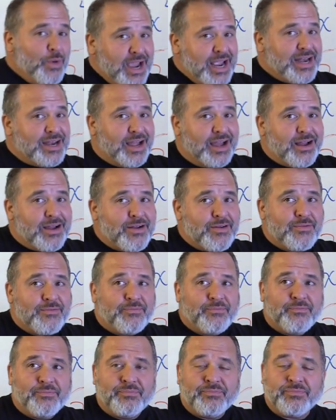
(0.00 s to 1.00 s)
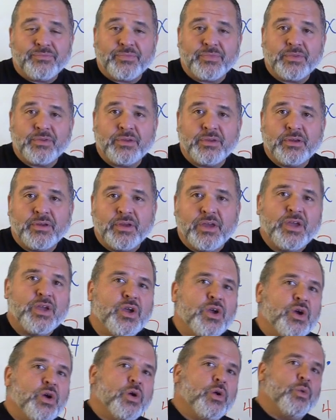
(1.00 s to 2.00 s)
wait now.
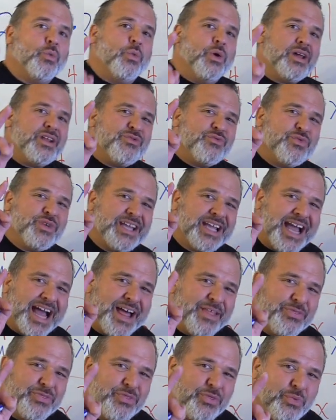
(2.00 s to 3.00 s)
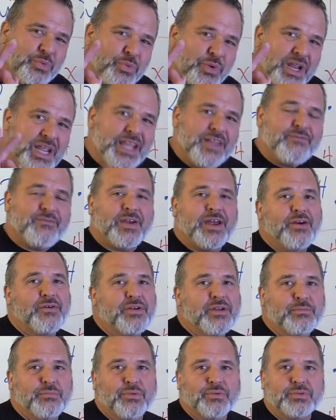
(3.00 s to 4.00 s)
What if we got 3
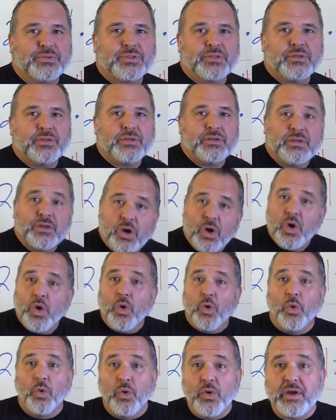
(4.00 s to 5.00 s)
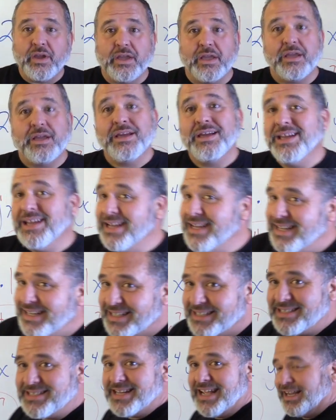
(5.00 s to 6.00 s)
variables? Ooh,
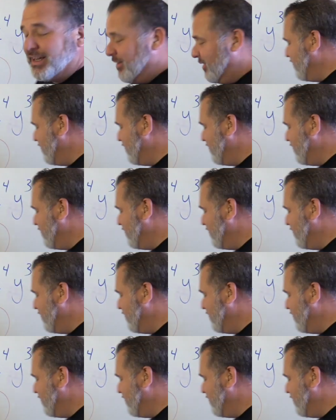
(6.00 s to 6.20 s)
let's take a